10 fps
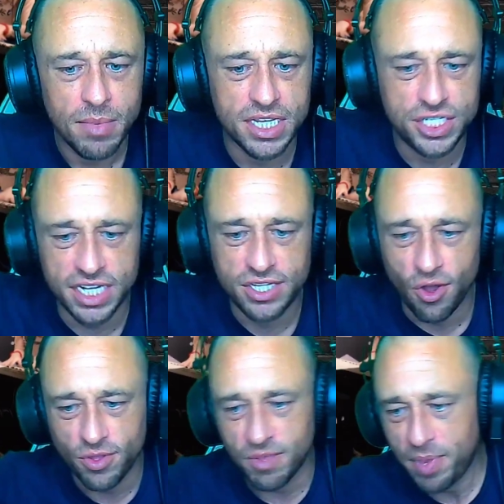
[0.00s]
because she had to
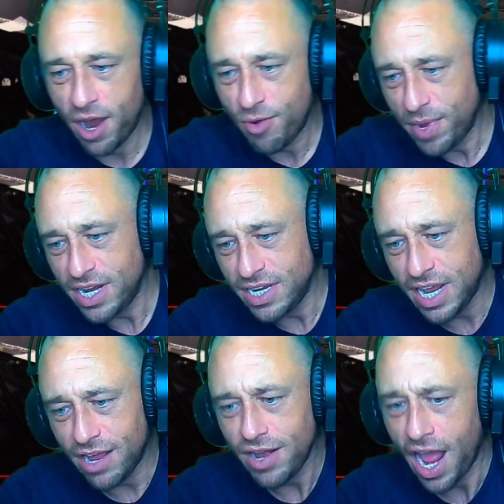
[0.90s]
hold the power button
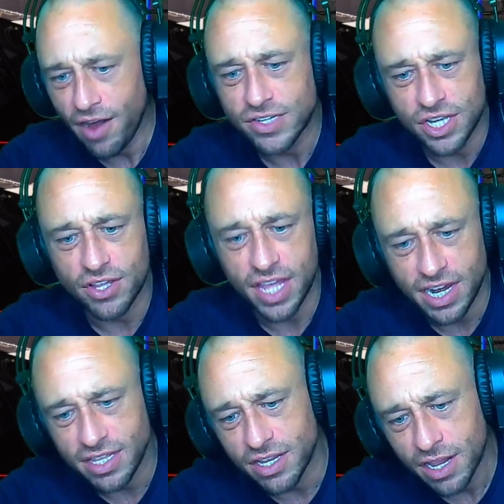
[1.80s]
down. I saw
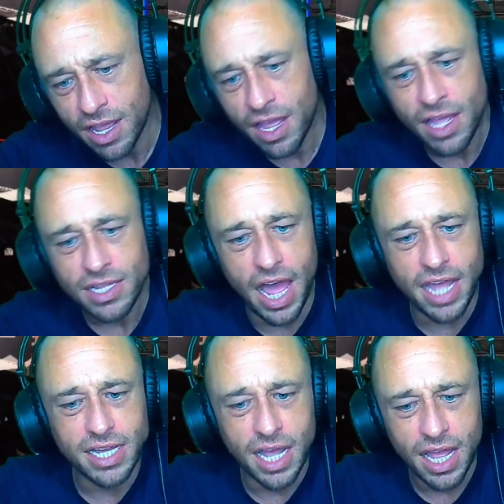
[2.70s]
that in the,
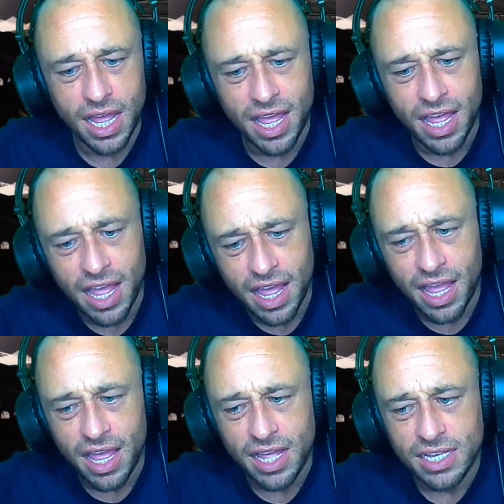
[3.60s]
like,
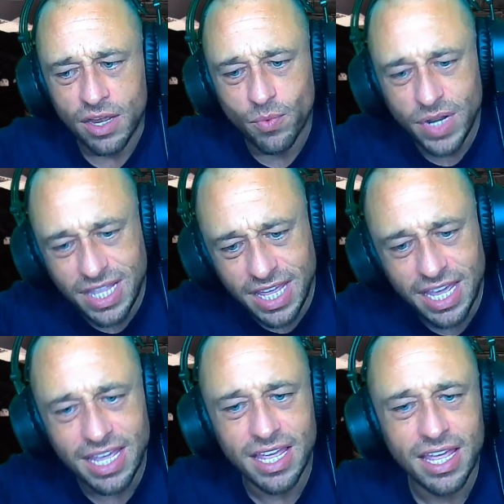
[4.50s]

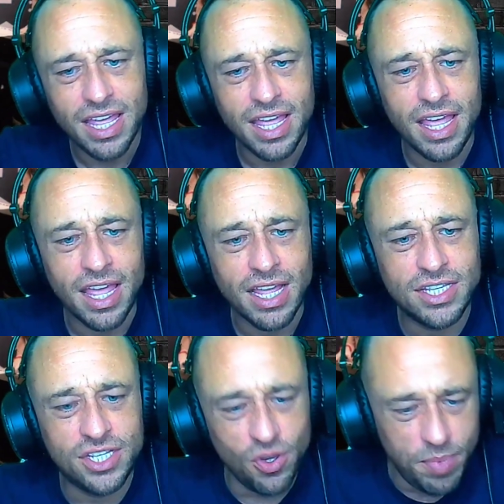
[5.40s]
really?
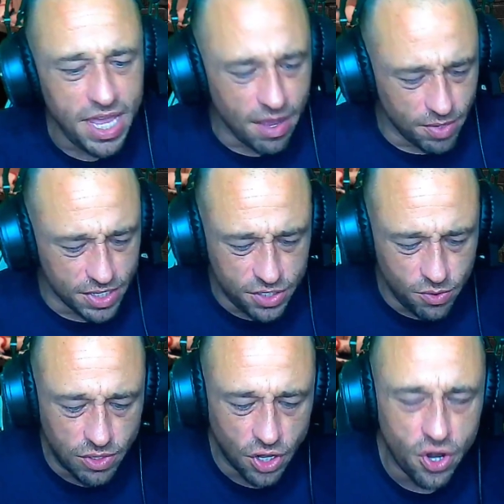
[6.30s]
To be able to
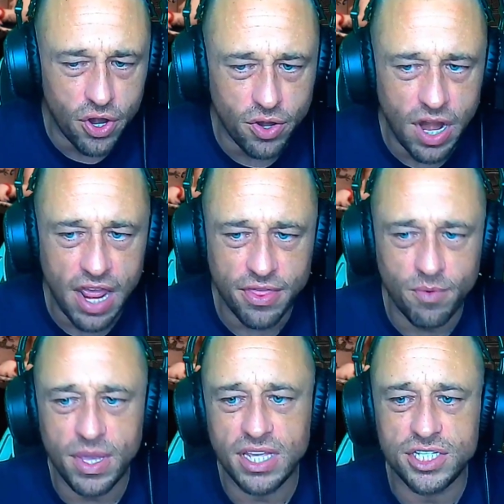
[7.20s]
learn the
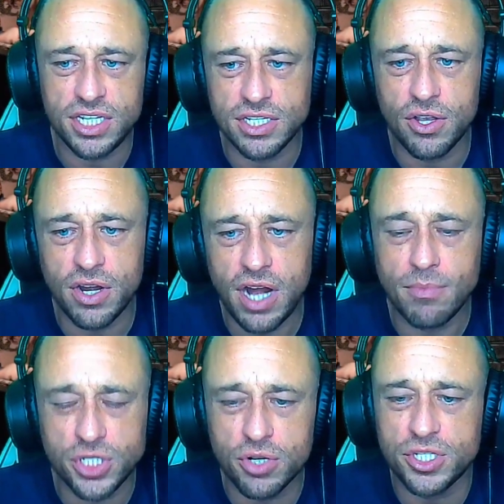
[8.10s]
way that she's learned, I'm
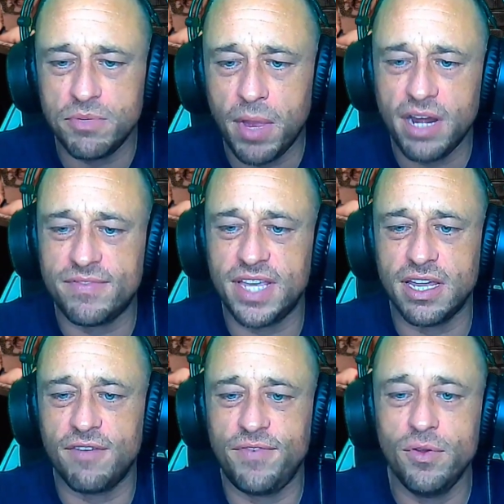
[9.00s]
sure she might have
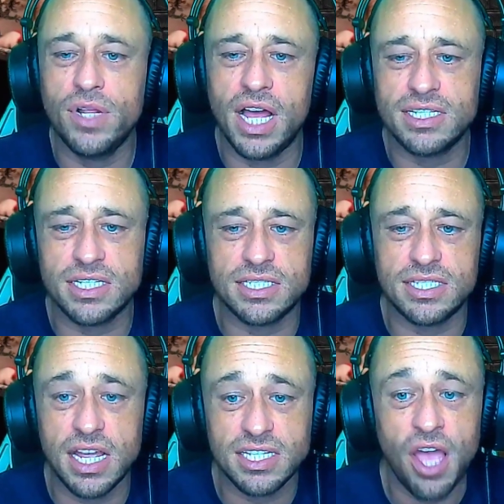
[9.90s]
taken a few classes
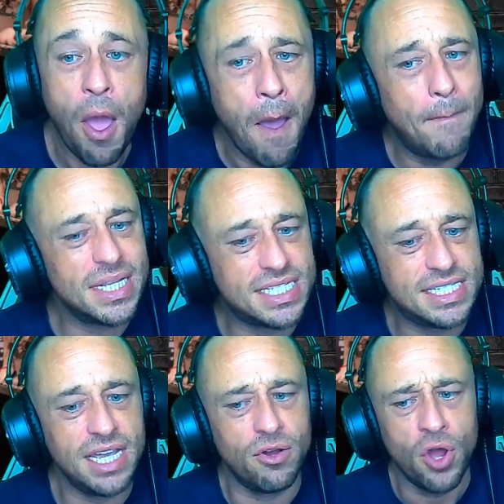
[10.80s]
since, but
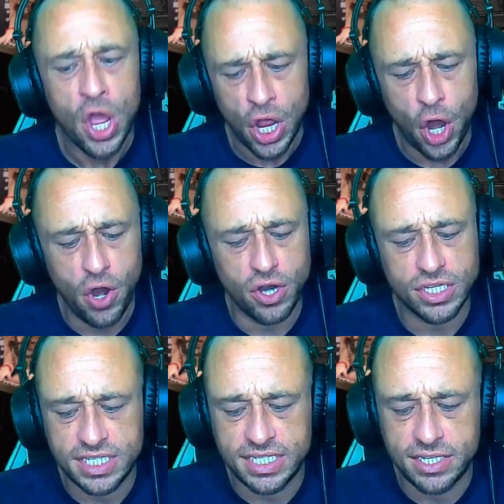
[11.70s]
still, her